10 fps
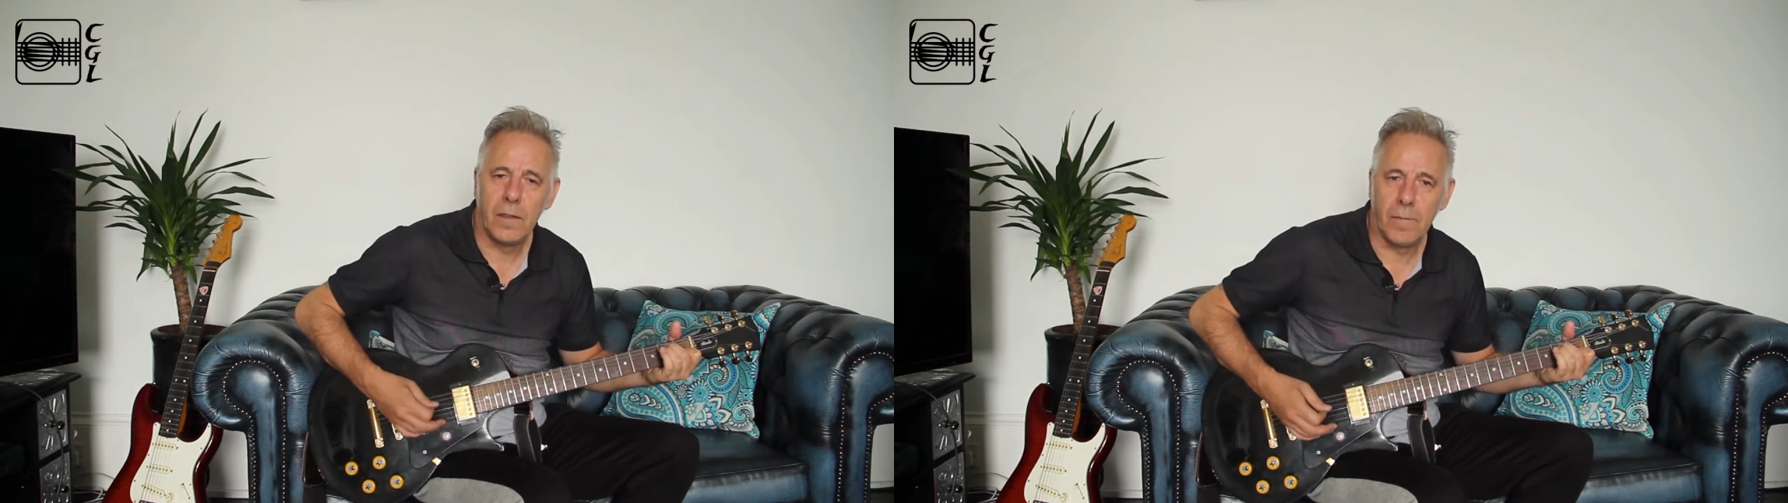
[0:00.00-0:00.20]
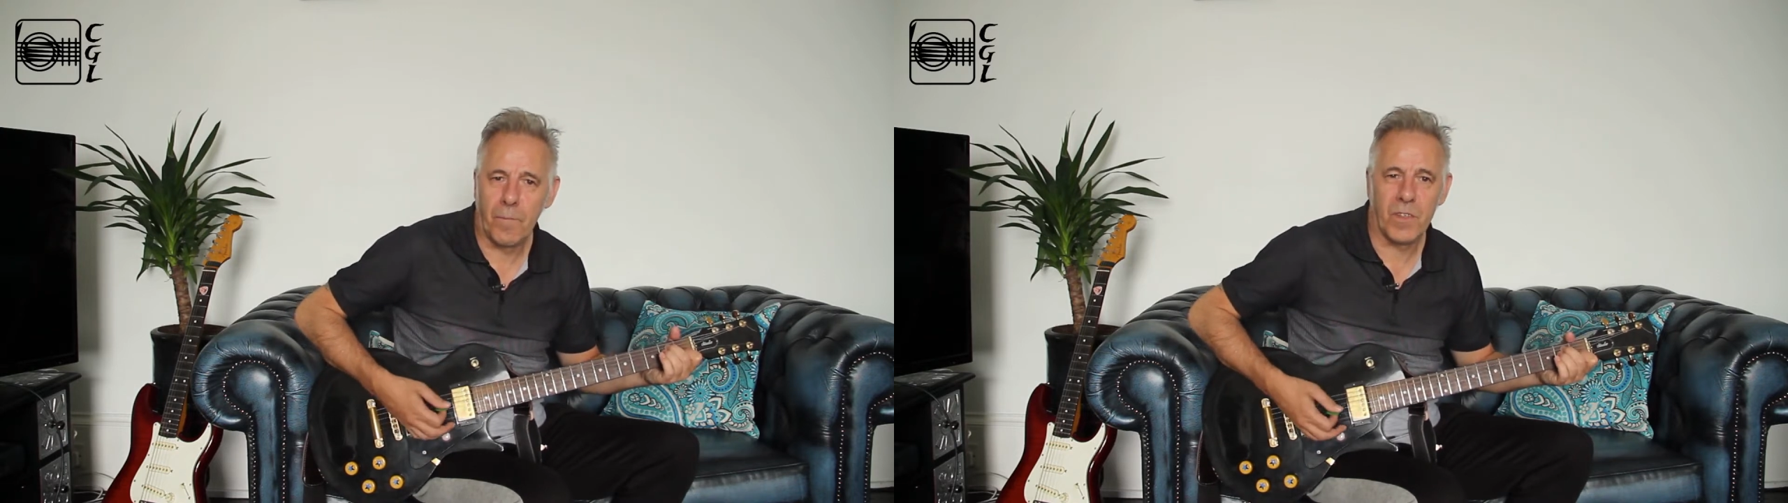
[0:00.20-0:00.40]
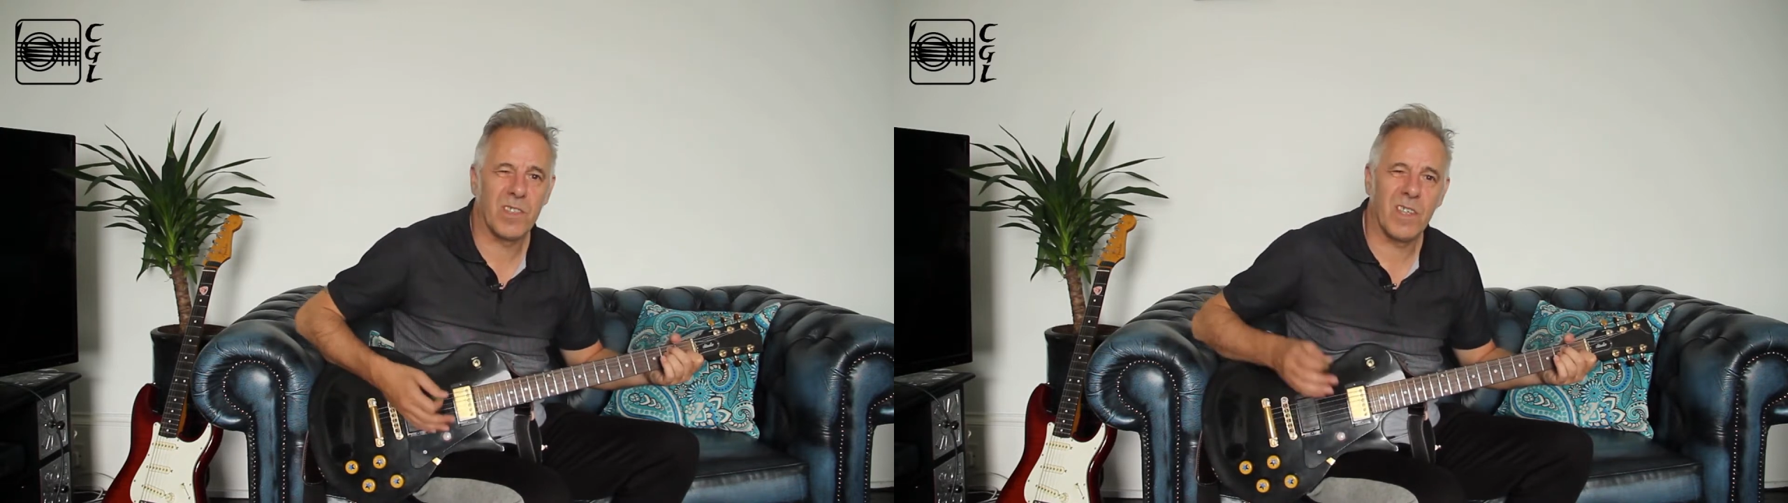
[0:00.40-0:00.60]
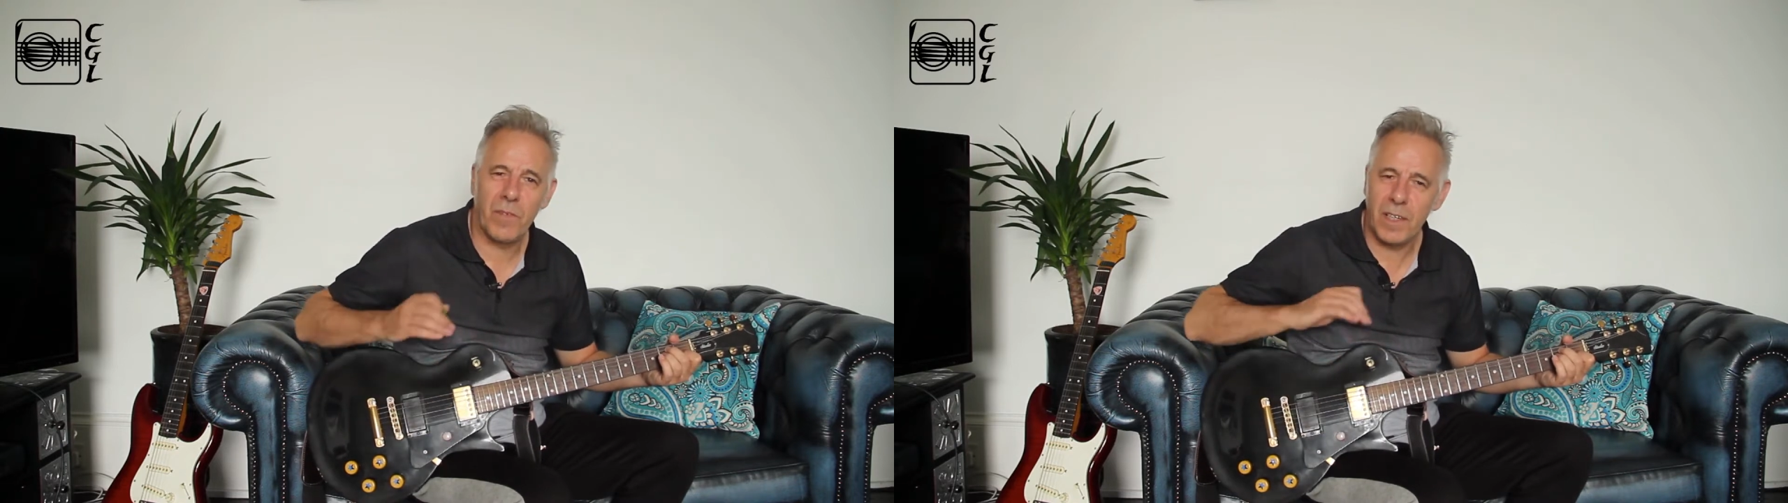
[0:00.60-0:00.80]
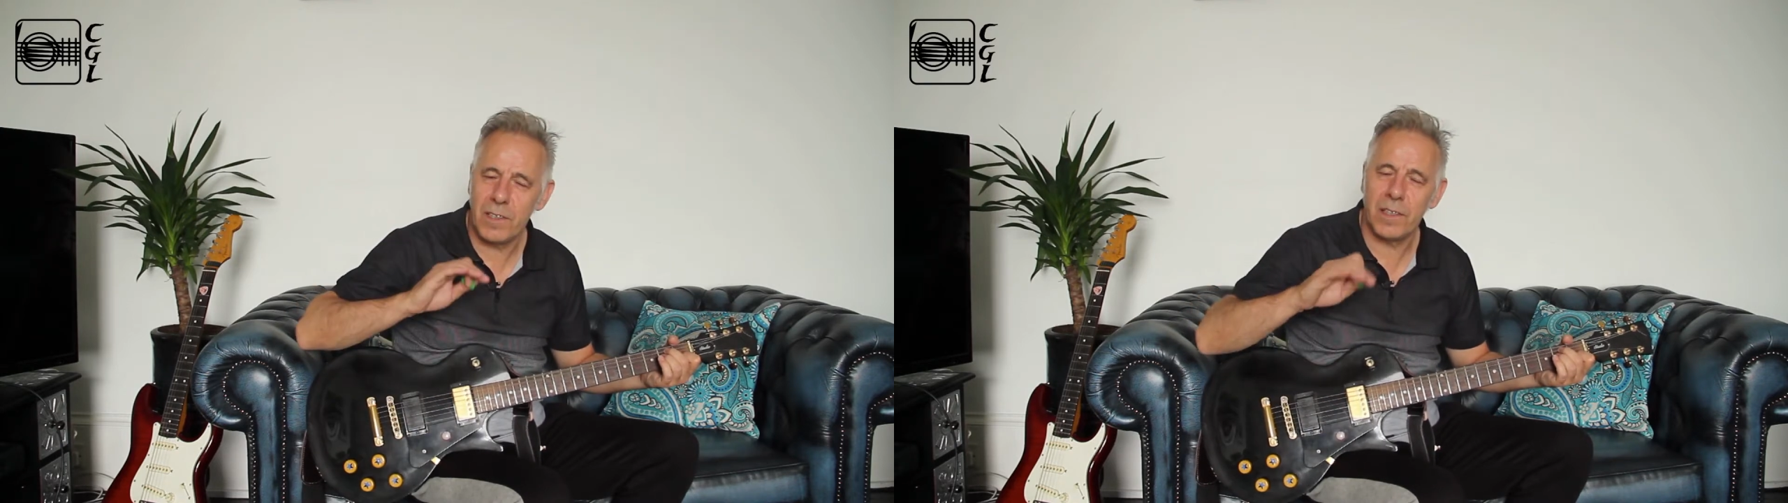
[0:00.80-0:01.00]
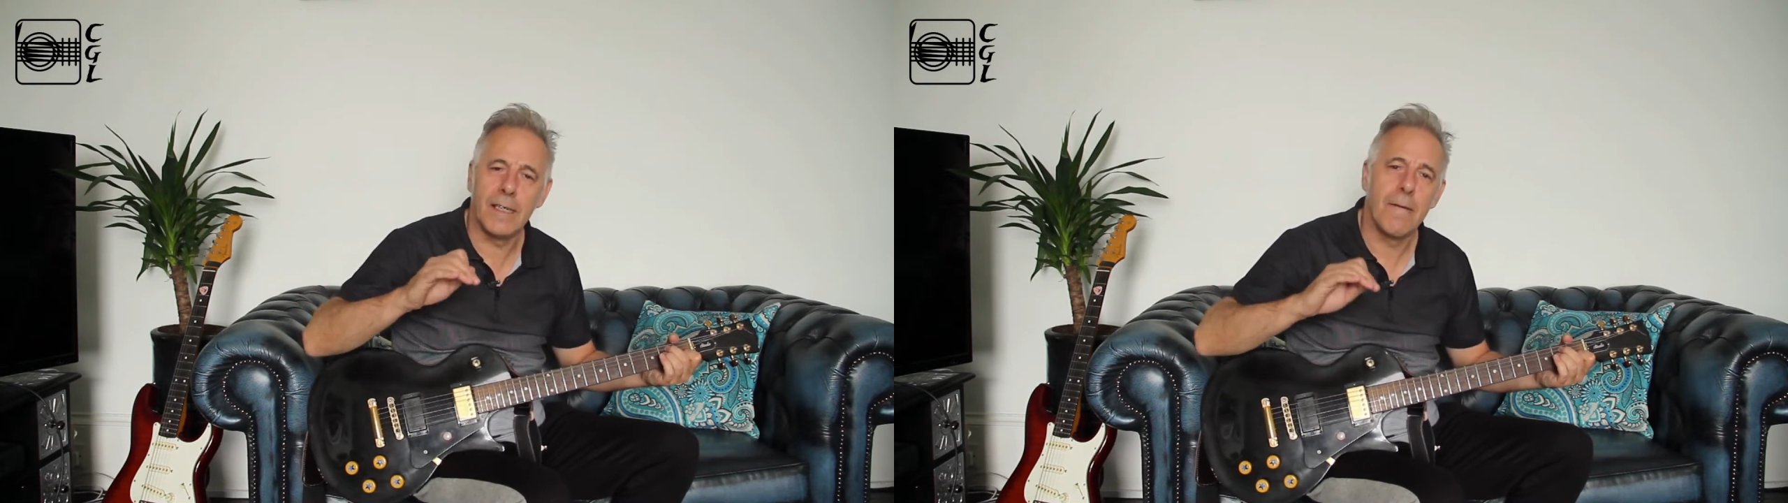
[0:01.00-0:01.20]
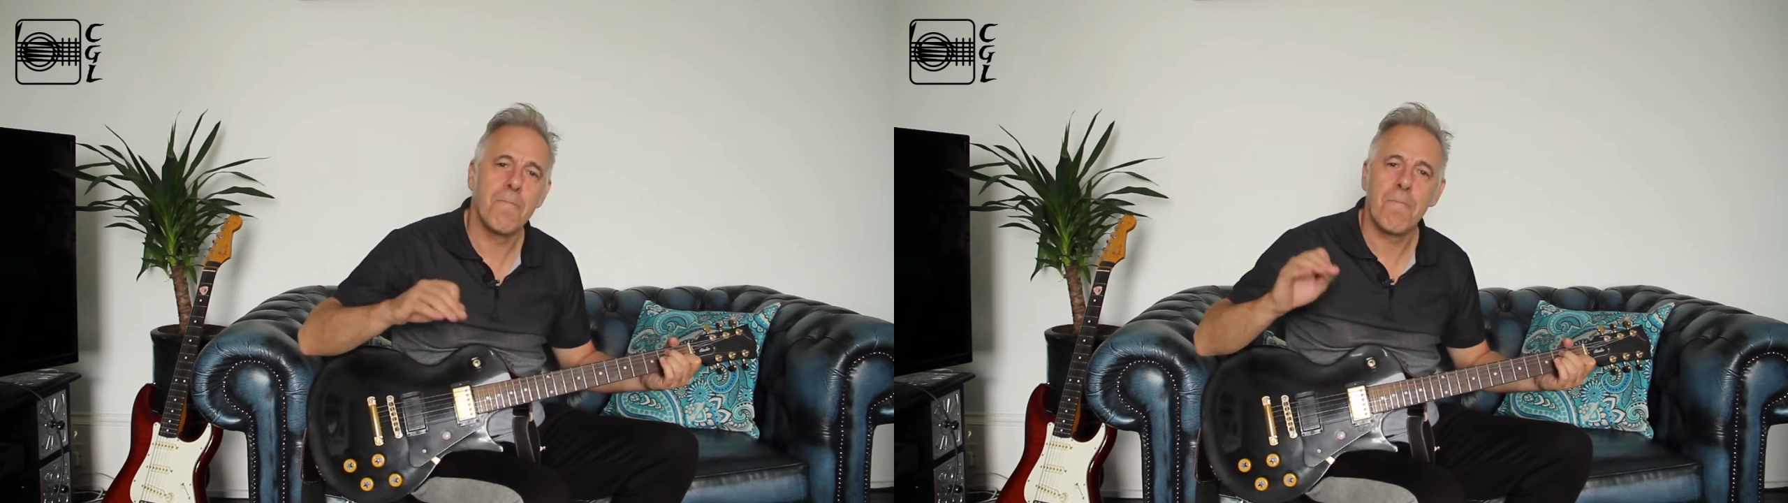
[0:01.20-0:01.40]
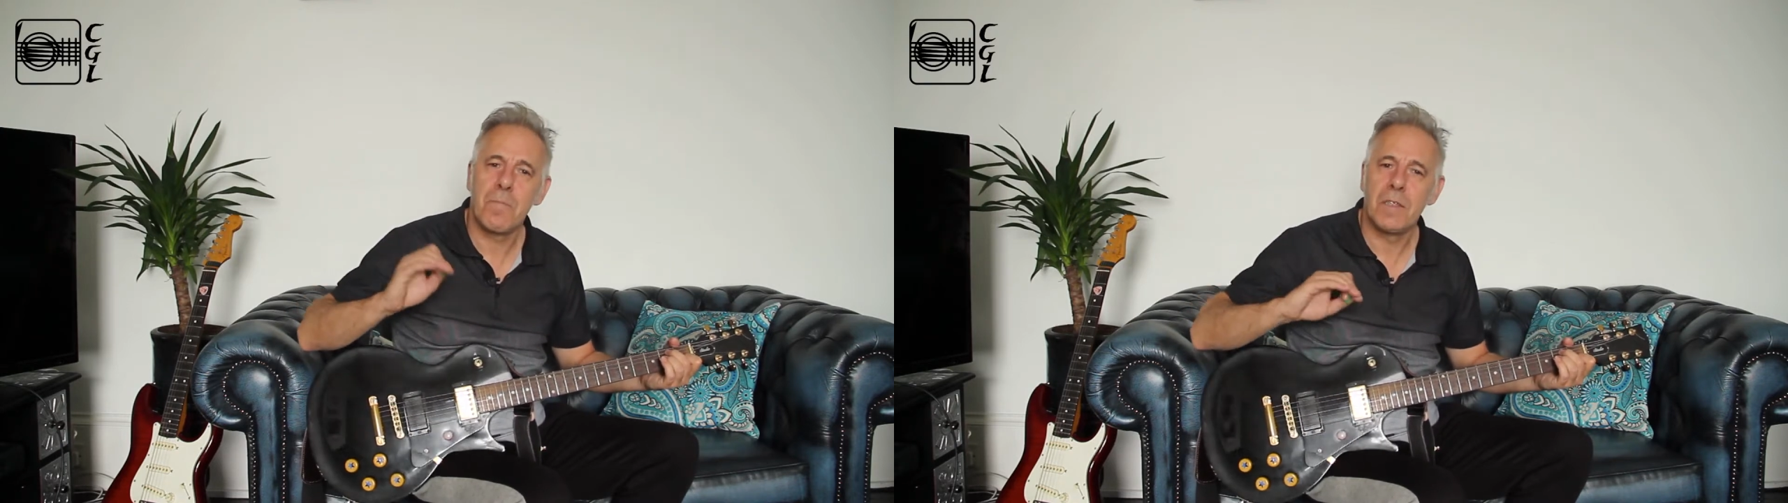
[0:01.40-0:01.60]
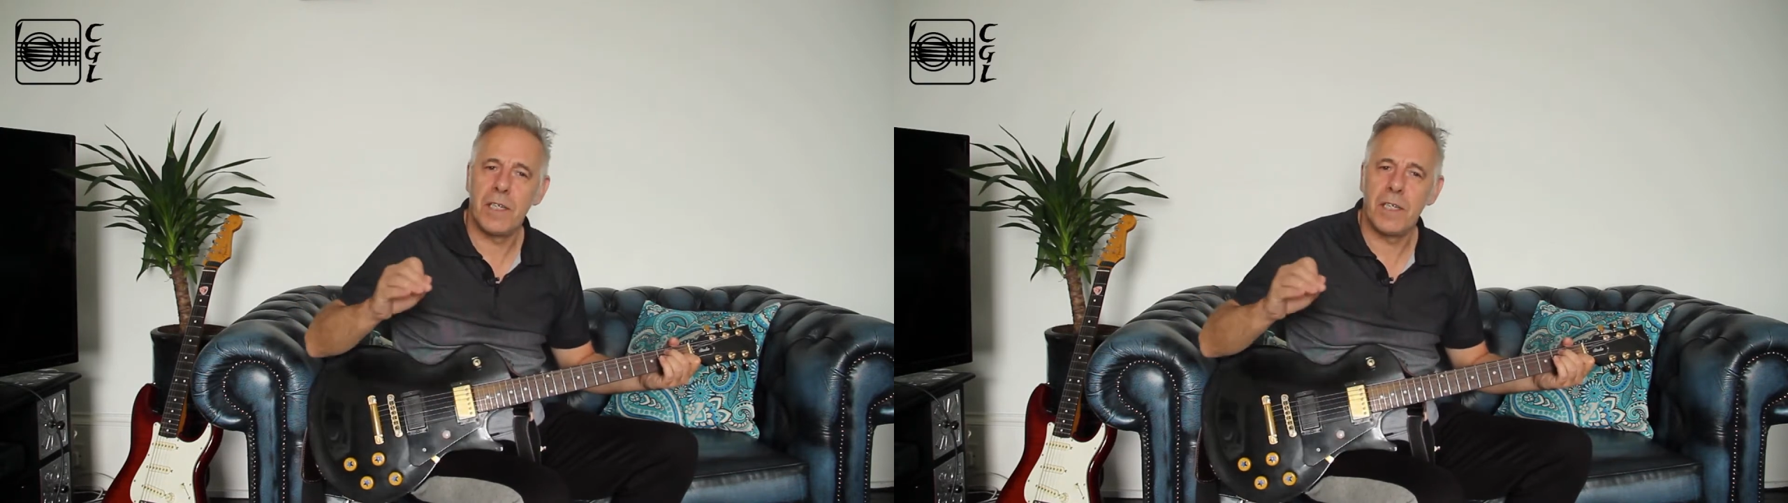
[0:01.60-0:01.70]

So it's a very slight change